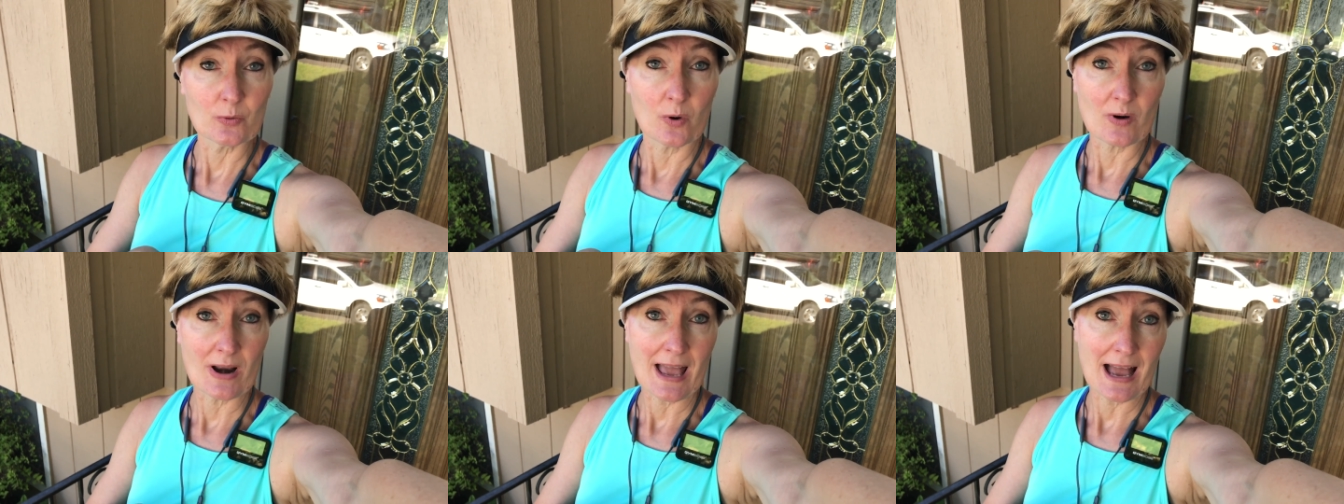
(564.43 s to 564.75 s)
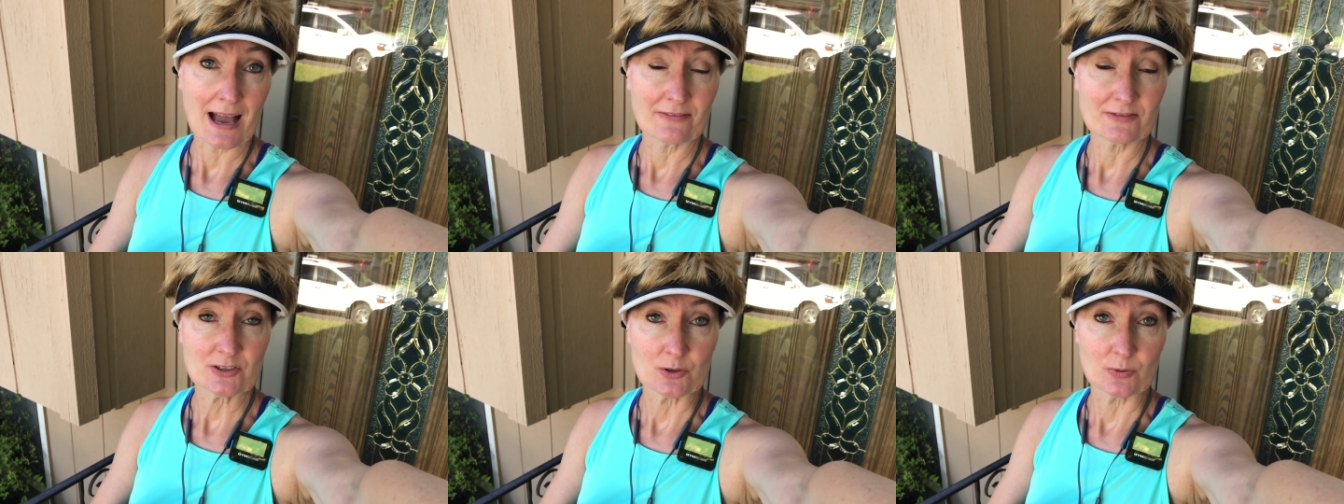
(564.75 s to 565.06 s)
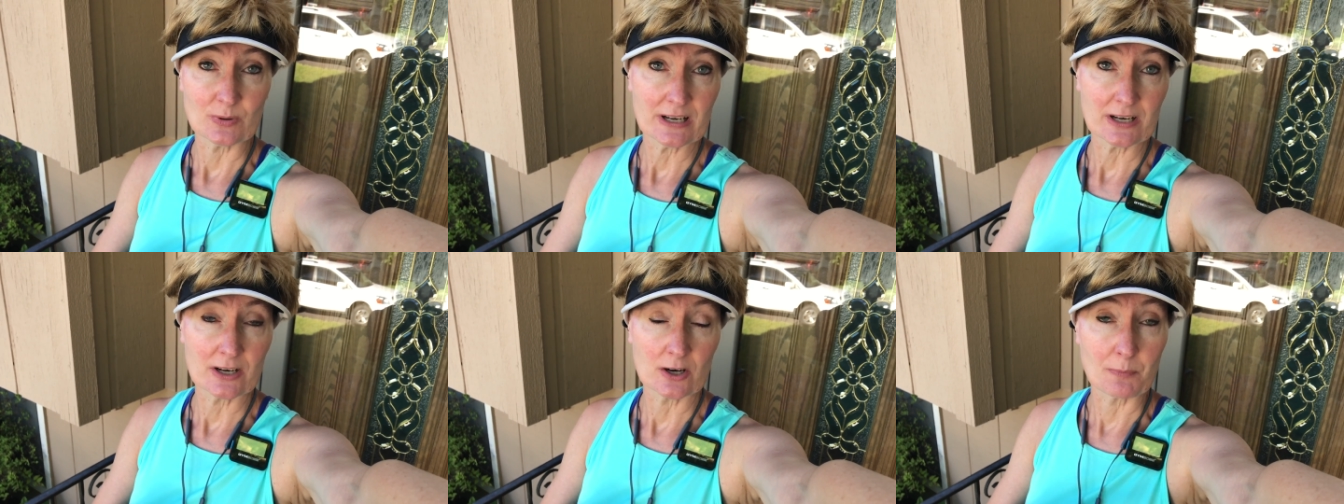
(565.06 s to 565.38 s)
won't have to
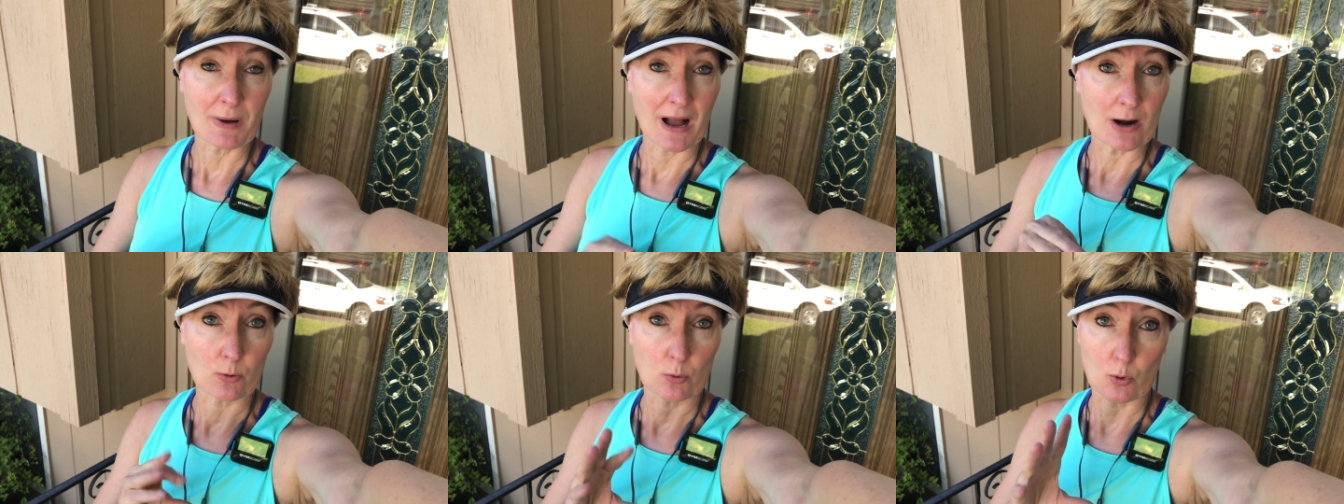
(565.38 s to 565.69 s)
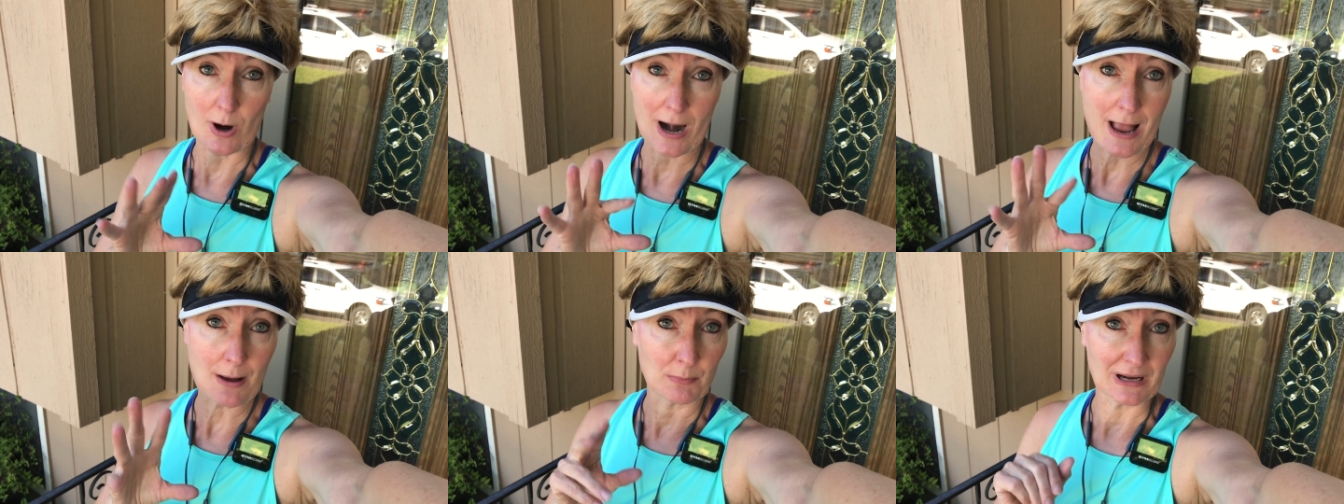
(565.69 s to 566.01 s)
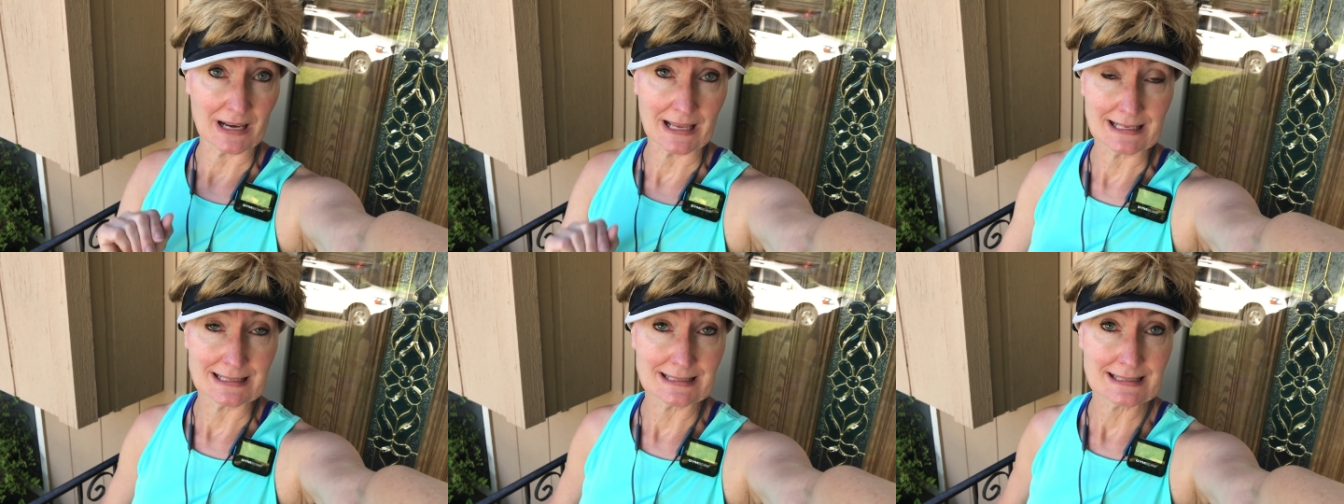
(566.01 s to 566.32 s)
hear my
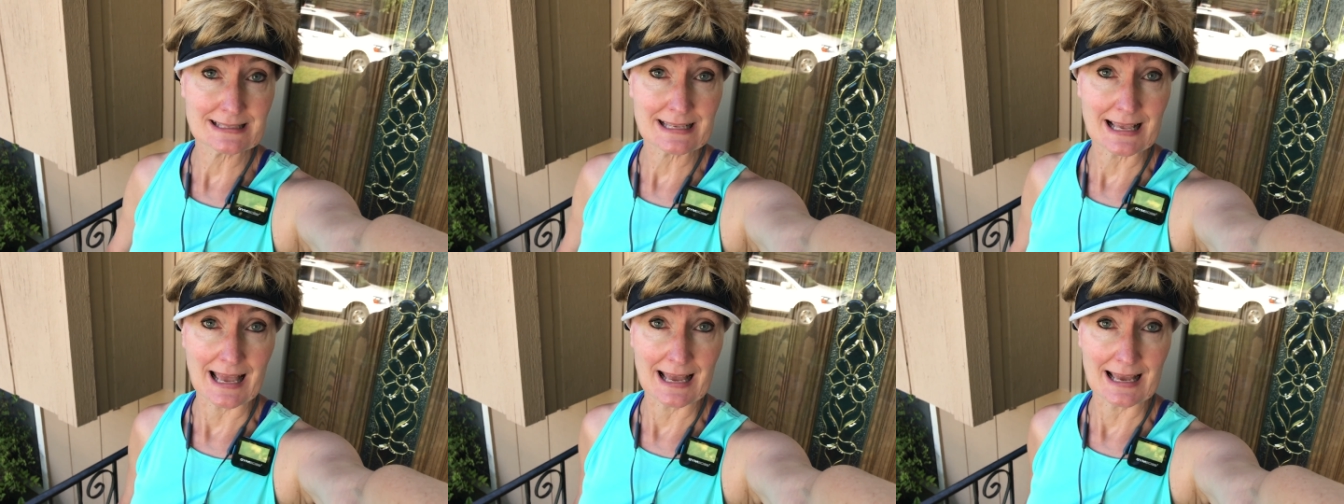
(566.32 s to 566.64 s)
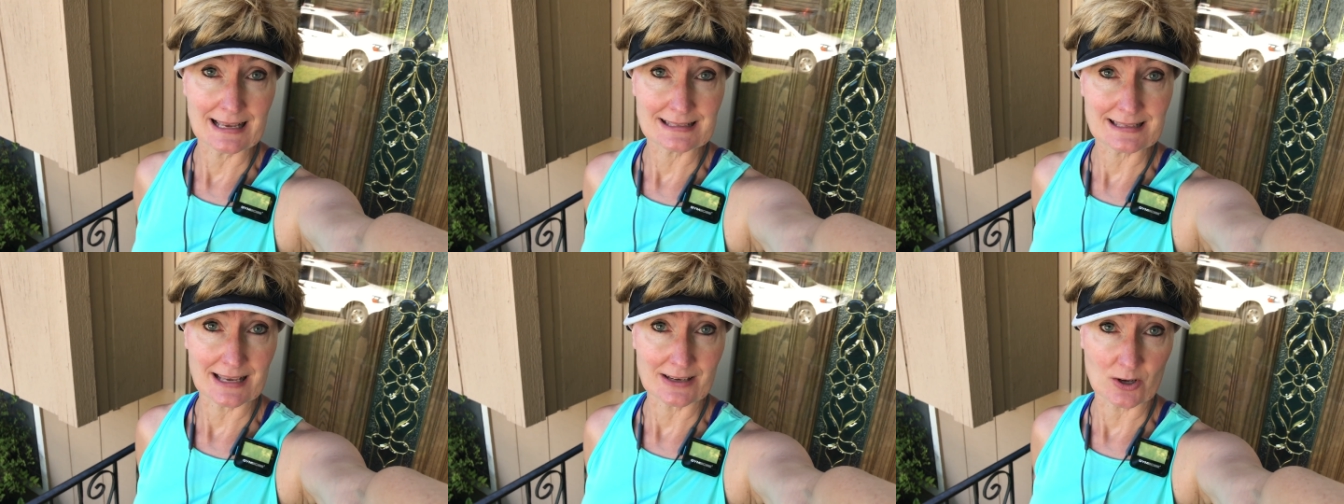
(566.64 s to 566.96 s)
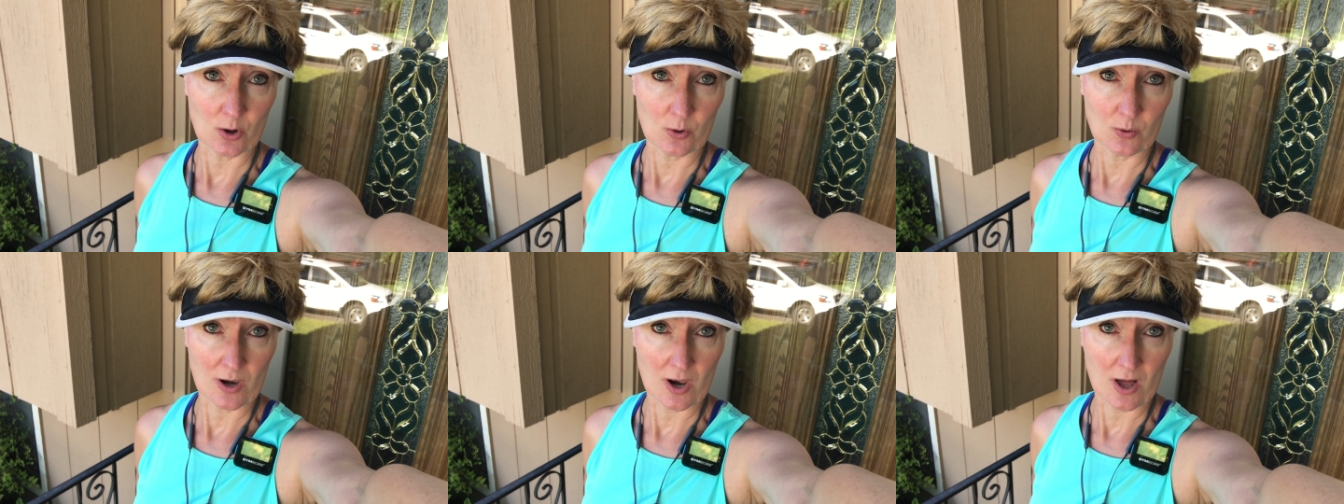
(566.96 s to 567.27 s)
ramblings as I
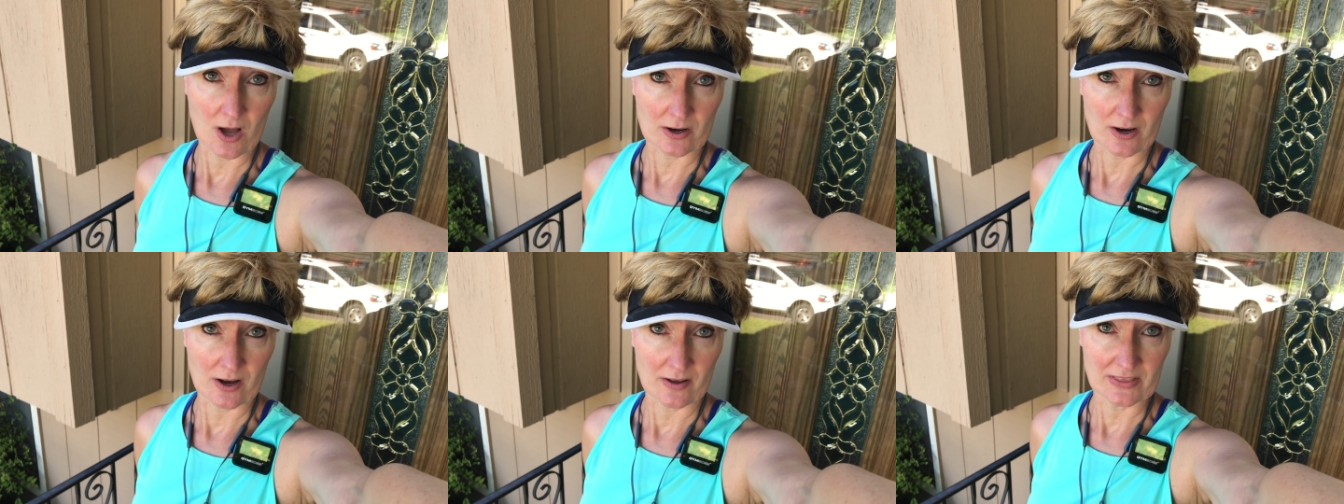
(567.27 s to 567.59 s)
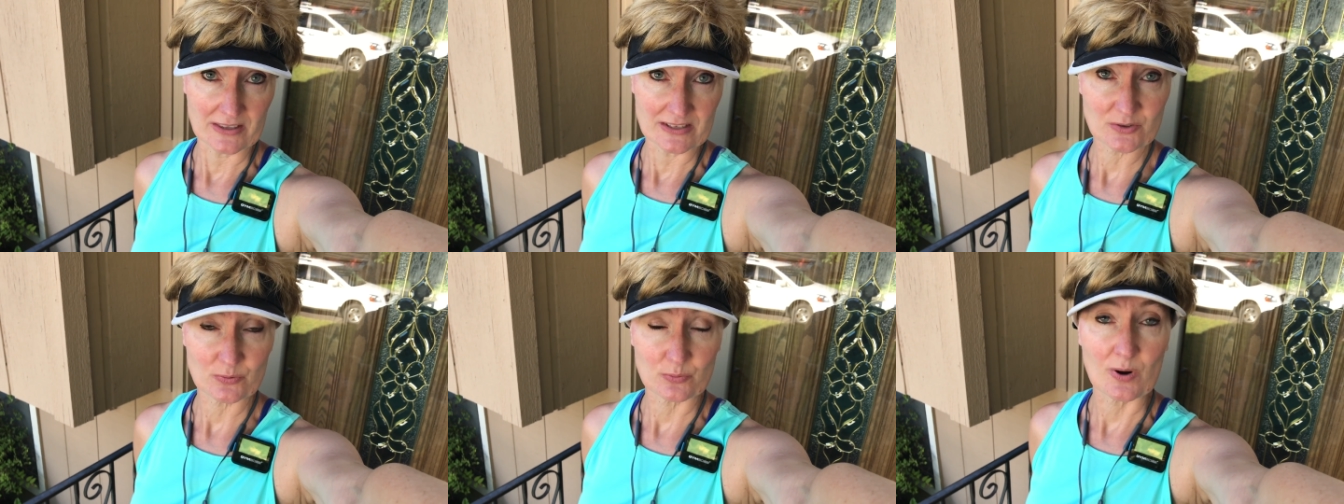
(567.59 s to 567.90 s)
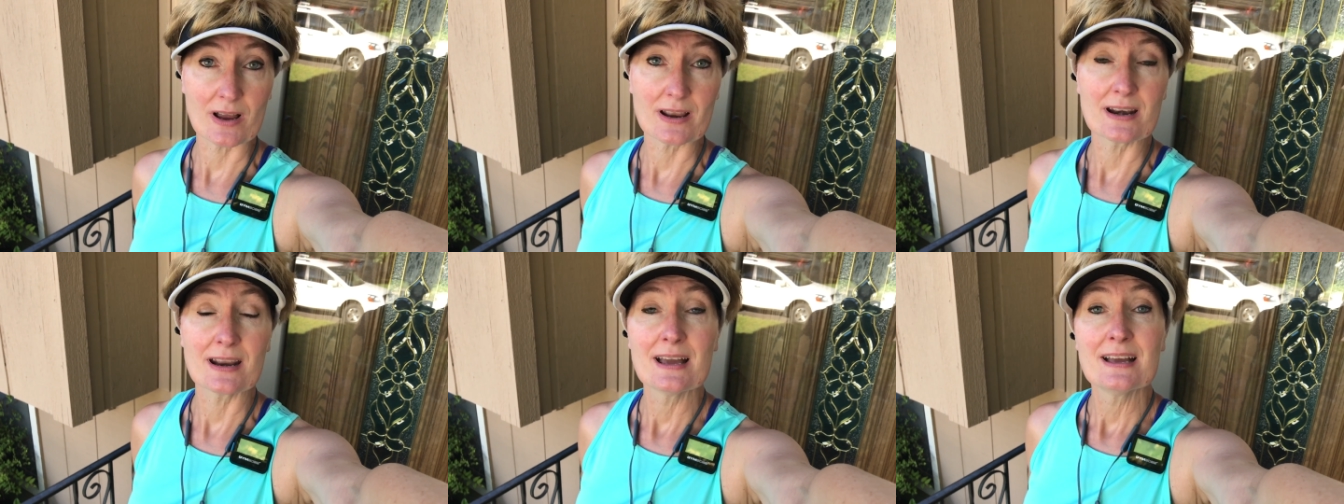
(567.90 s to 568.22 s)
go along on this
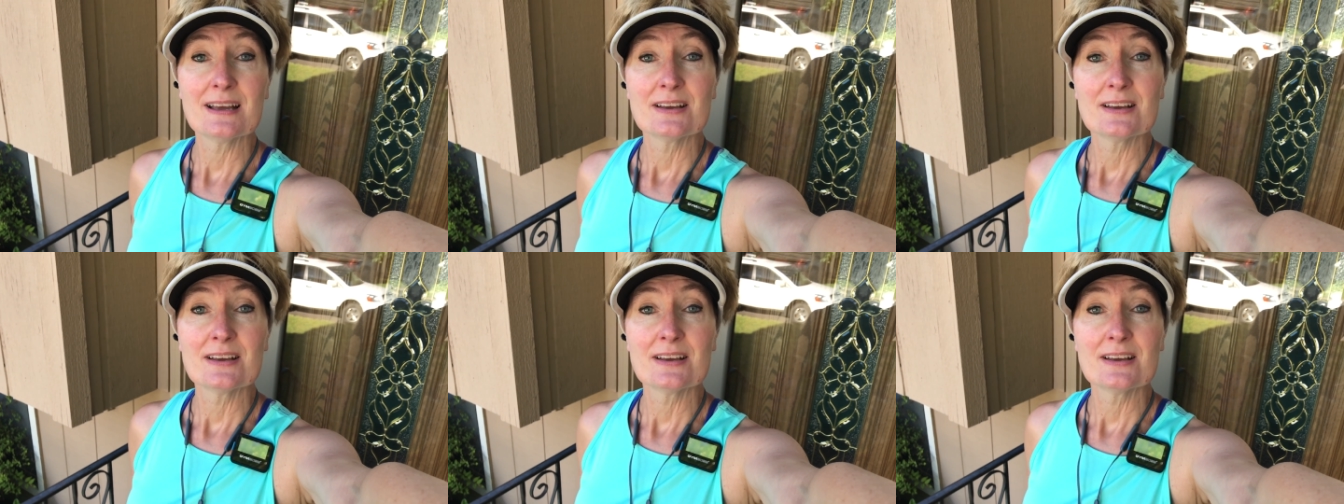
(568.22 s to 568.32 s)
run.